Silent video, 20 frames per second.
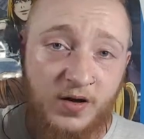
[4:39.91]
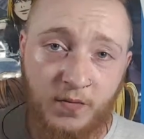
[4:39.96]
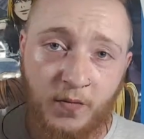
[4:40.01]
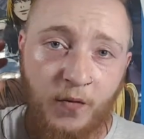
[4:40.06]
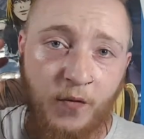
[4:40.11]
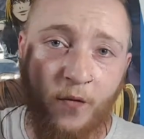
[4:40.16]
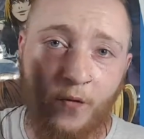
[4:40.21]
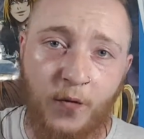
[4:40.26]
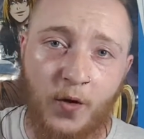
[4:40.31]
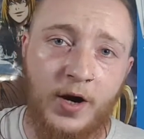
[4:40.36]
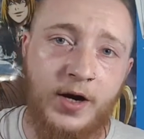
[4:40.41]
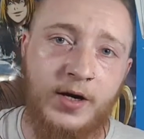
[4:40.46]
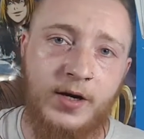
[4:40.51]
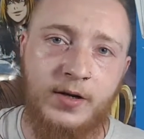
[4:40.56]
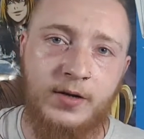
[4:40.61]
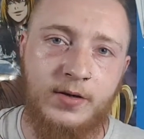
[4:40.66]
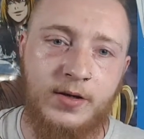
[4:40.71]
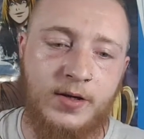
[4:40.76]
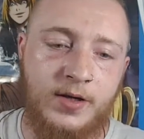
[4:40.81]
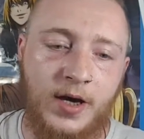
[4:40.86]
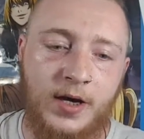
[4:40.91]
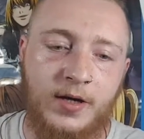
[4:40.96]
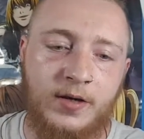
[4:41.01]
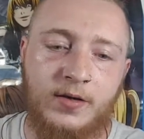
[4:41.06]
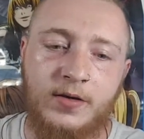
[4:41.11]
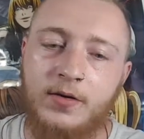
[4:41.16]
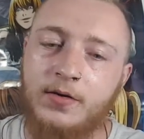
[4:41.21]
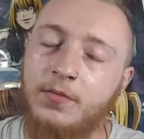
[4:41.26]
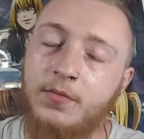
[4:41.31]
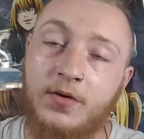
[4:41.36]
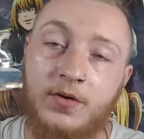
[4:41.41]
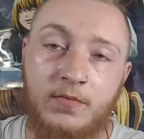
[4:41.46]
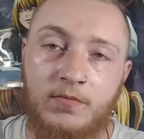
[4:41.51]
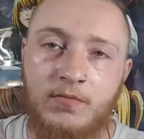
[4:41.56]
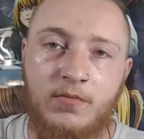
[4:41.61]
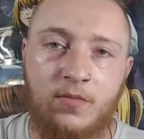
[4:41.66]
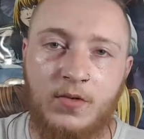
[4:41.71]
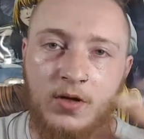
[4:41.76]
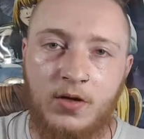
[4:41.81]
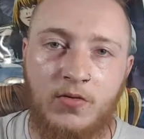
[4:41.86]
it frayed in seconds,
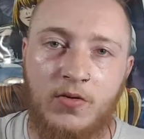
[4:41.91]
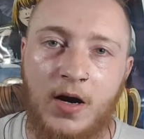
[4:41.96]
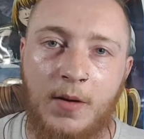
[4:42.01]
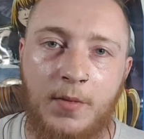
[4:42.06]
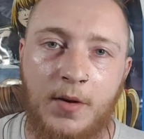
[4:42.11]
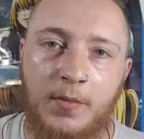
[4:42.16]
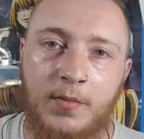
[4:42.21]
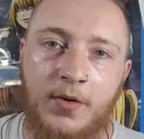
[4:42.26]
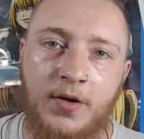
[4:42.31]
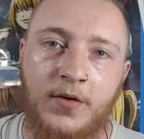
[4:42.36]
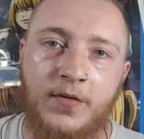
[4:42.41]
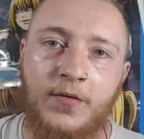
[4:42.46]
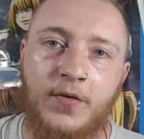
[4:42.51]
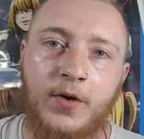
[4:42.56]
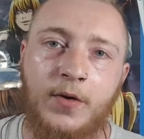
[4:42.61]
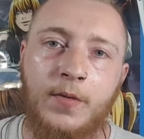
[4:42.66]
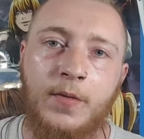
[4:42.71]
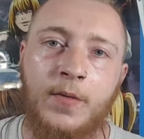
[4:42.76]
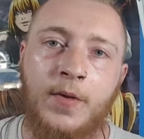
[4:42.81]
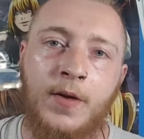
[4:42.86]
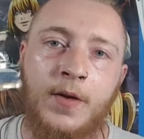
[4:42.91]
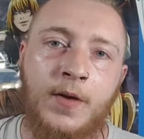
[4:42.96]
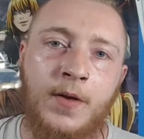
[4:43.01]
the crap I put it through.